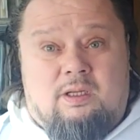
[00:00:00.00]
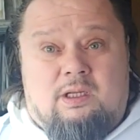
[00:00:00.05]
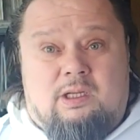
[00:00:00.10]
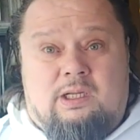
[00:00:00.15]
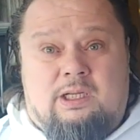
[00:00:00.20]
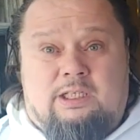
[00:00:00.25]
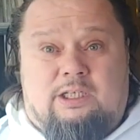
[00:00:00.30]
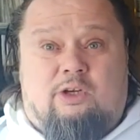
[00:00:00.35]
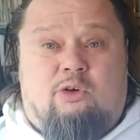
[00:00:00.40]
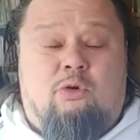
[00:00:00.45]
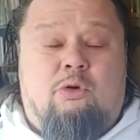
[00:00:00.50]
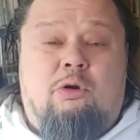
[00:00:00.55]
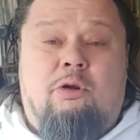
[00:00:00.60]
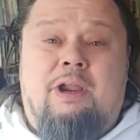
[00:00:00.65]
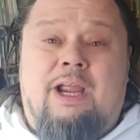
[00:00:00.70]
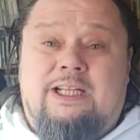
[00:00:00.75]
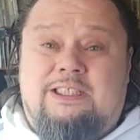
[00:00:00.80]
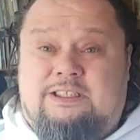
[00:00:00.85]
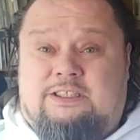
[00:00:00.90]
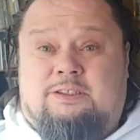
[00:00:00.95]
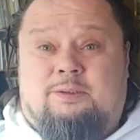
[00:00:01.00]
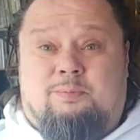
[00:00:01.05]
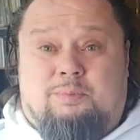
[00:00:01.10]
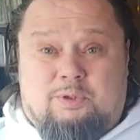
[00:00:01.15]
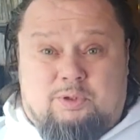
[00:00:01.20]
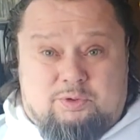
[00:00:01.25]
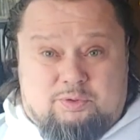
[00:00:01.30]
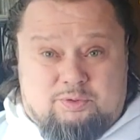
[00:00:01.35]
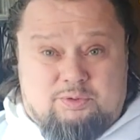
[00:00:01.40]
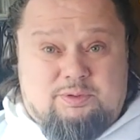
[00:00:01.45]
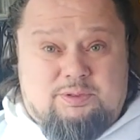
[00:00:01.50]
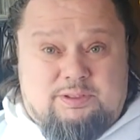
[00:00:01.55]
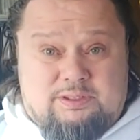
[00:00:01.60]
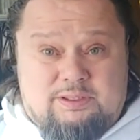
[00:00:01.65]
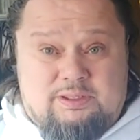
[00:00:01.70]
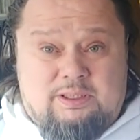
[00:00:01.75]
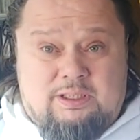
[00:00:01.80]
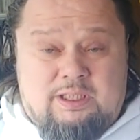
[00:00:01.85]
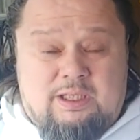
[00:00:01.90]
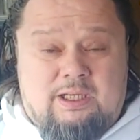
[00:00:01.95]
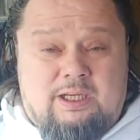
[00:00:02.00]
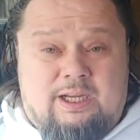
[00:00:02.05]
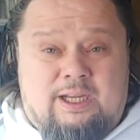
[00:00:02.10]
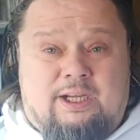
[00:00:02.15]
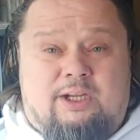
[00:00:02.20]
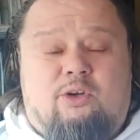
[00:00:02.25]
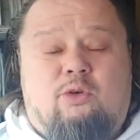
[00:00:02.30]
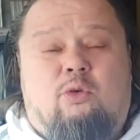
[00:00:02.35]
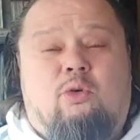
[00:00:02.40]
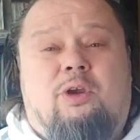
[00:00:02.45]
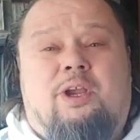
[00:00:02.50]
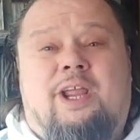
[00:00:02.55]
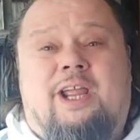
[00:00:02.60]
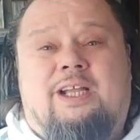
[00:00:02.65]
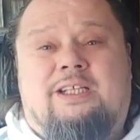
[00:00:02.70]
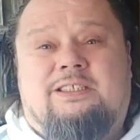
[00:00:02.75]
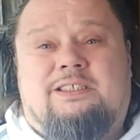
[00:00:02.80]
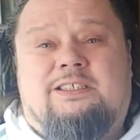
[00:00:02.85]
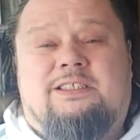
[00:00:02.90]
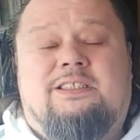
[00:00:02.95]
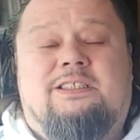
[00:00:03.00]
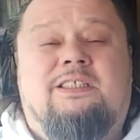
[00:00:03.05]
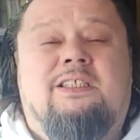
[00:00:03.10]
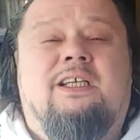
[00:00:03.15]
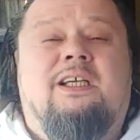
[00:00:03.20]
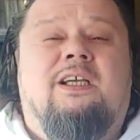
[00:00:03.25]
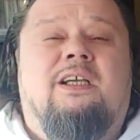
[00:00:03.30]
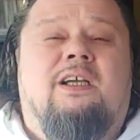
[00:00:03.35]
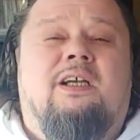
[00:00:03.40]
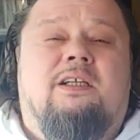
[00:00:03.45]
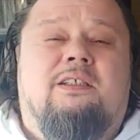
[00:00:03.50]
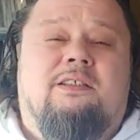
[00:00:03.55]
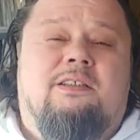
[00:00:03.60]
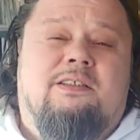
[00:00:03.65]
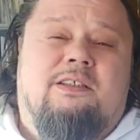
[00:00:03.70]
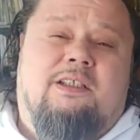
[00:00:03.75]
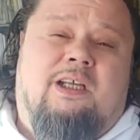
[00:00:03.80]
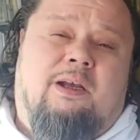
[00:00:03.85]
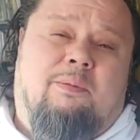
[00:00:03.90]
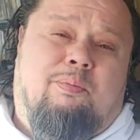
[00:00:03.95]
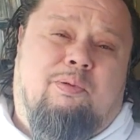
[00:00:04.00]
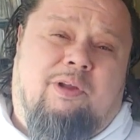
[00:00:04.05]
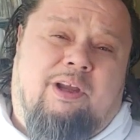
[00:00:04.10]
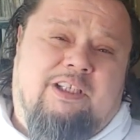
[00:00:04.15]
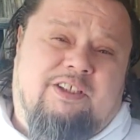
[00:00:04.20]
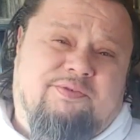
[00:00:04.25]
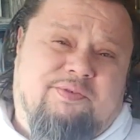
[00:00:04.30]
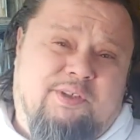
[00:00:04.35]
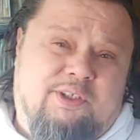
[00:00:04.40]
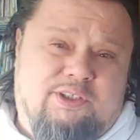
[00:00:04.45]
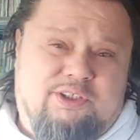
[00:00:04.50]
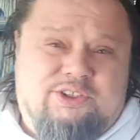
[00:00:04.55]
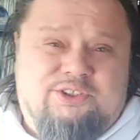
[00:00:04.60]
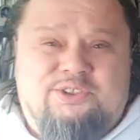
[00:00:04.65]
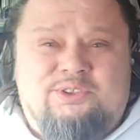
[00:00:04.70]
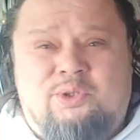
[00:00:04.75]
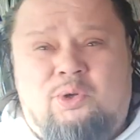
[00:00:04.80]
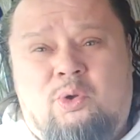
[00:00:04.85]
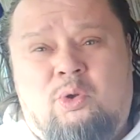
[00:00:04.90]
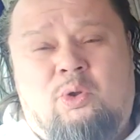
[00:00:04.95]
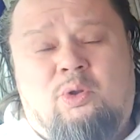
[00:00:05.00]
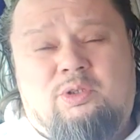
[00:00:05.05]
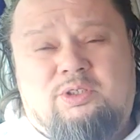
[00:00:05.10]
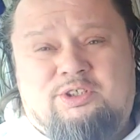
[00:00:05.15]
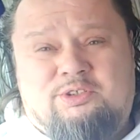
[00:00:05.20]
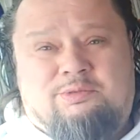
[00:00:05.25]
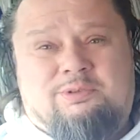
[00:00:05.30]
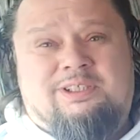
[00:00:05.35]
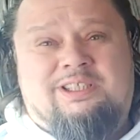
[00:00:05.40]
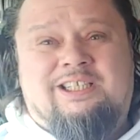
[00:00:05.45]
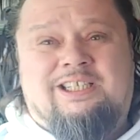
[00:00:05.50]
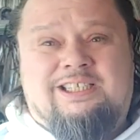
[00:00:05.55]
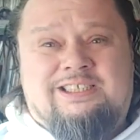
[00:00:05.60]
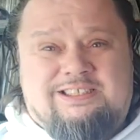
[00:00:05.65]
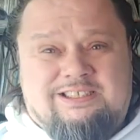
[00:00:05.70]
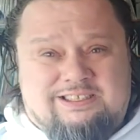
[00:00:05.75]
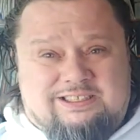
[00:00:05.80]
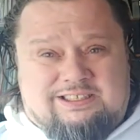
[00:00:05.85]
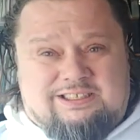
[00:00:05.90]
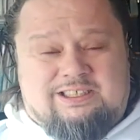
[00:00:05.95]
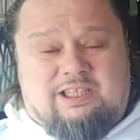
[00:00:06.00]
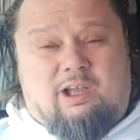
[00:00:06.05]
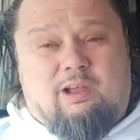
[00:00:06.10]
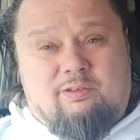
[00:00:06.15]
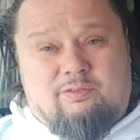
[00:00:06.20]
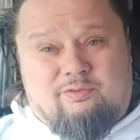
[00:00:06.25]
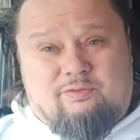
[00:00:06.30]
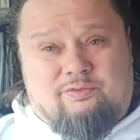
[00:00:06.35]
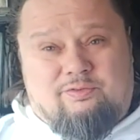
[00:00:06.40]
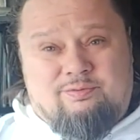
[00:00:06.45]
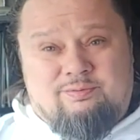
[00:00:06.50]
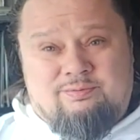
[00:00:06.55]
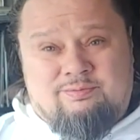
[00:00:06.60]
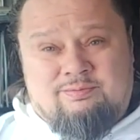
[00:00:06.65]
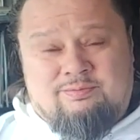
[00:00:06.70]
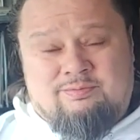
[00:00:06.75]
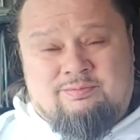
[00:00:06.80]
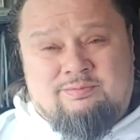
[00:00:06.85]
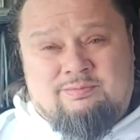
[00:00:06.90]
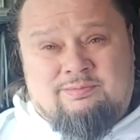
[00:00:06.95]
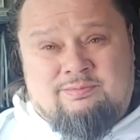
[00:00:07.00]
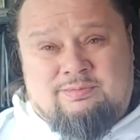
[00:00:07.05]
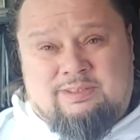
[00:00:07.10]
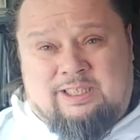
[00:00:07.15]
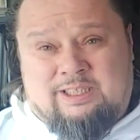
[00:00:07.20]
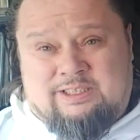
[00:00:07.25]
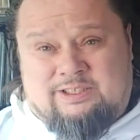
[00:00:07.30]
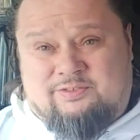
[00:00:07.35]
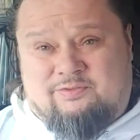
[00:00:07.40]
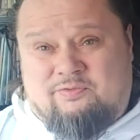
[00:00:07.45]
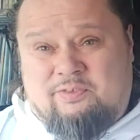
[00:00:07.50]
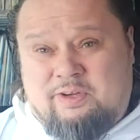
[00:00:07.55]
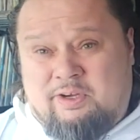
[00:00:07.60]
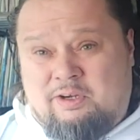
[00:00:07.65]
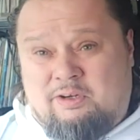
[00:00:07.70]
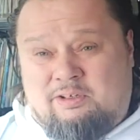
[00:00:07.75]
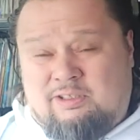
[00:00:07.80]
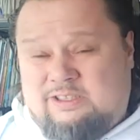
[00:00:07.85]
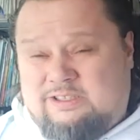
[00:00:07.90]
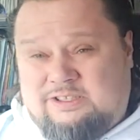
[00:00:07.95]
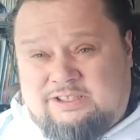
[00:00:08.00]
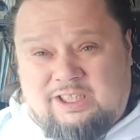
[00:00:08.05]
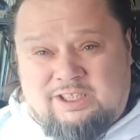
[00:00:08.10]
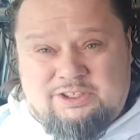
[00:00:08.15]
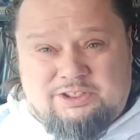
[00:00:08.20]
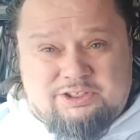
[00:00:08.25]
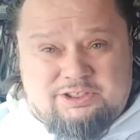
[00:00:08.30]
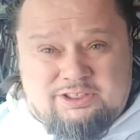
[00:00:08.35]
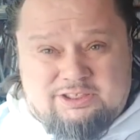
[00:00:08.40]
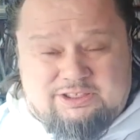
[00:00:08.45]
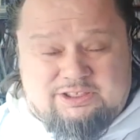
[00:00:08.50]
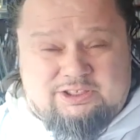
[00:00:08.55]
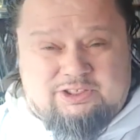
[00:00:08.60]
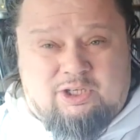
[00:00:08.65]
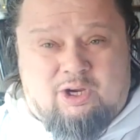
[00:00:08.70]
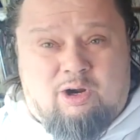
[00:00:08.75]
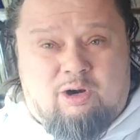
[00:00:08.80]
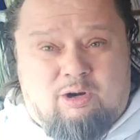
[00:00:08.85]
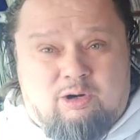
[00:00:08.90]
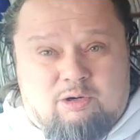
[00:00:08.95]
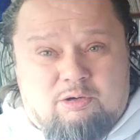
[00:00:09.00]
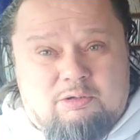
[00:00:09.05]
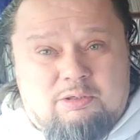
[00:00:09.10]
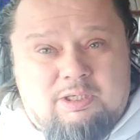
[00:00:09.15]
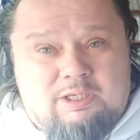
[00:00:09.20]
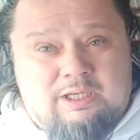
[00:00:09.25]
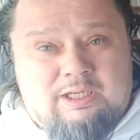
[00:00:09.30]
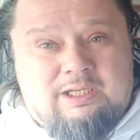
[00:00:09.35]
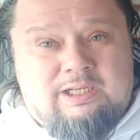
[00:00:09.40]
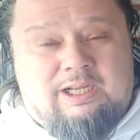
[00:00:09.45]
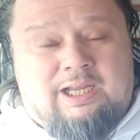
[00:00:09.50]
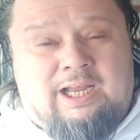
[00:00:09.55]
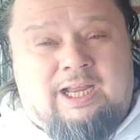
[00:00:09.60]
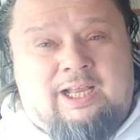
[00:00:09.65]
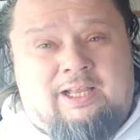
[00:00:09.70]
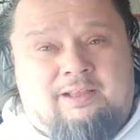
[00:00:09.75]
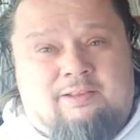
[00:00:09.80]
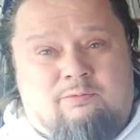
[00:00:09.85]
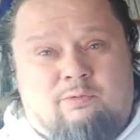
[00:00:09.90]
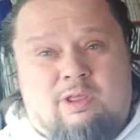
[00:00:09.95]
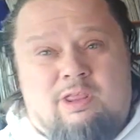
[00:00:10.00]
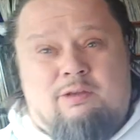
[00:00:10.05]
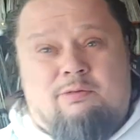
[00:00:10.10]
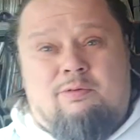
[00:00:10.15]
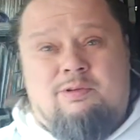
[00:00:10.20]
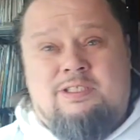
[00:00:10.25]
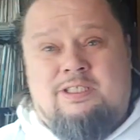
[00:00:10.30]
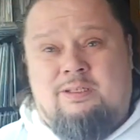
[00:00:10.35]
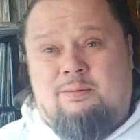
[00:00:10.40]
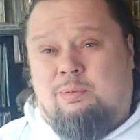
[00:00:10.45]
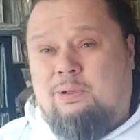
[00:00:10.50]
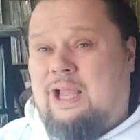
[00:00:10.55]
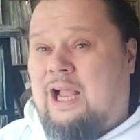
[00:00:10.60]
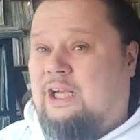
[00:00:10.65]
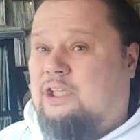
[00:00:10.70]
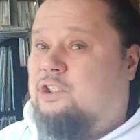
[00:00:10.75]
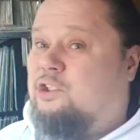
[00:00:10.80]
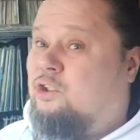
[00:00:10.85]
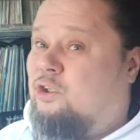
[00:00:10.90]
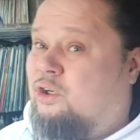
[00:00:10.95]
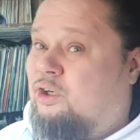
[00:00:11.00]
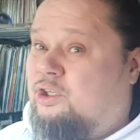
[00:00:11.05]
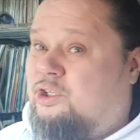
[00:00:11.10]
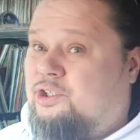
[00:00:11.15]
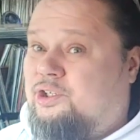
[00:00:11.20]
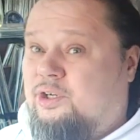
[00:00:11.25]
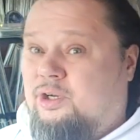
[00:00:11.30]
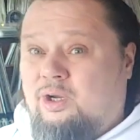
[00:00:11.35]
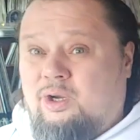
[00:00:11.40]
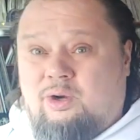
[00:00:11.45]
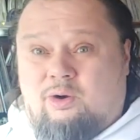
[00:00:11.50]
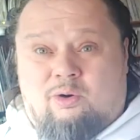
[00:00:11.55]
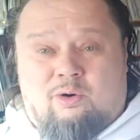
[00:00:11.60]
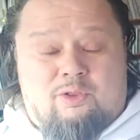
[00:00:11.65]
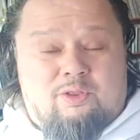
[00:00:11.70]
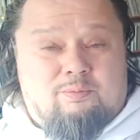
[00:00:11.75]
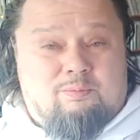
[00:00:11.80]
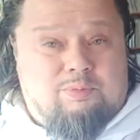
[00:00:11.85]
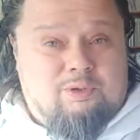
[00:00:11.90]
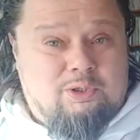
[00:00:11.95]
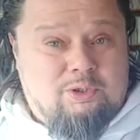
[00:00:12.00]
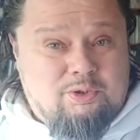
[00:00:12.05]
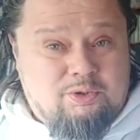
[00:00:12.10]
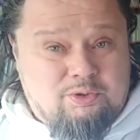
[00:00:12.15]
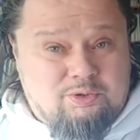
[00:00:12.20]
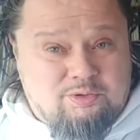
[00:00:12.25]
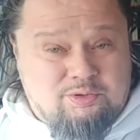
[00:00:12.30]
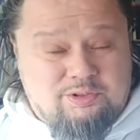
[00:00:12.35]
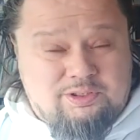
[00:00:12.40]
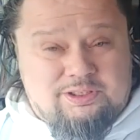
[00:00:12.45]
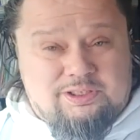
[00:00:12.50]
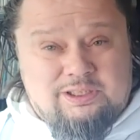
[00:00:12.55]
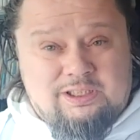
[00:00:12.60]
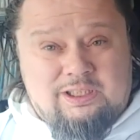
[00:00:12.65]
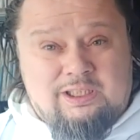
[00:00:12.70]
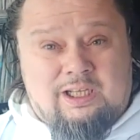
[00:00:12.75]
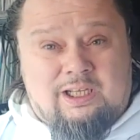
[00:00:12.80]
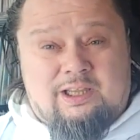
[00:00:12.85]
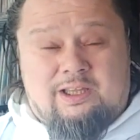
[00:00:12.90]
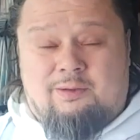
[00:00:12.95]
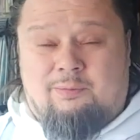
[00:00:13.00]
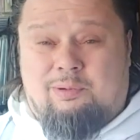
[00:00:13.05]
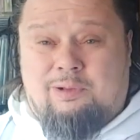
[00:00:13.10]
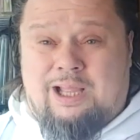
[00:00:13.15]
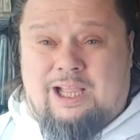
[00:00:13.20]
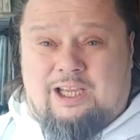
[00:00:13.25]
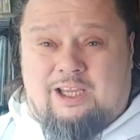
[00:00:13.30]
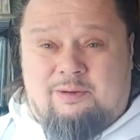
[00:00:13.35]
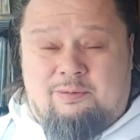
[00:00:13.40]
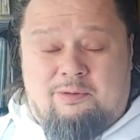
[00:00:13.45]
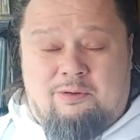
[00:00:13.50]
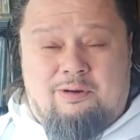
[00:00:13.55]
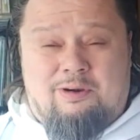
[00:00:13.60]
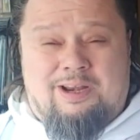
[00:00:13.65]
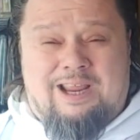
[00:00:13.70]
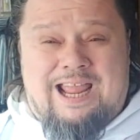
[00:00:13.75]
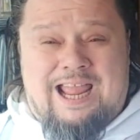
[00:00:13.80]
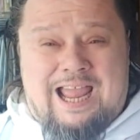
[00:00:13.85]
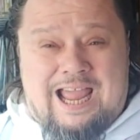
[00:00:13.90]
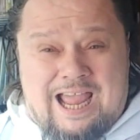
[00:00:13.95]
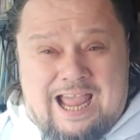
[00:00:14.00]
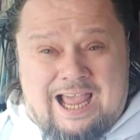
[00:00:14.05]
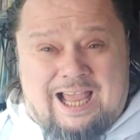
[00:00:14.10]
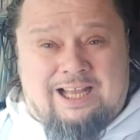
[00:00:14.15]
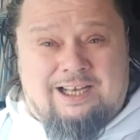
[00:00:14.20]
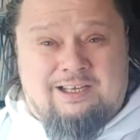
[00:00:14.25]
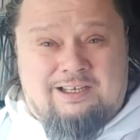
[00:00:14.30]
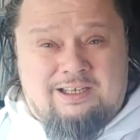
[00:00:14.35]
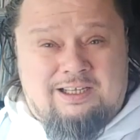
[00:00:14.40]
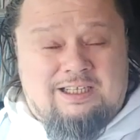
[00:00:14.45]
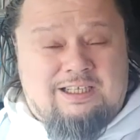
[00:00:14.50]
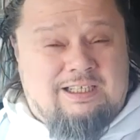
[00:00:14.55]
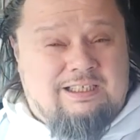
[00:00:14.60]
It creates the blues. It creates a place for your soul to release itself. It's fear, it's tension, it's sorrow. And whether it was in the black church or the blues, the black community had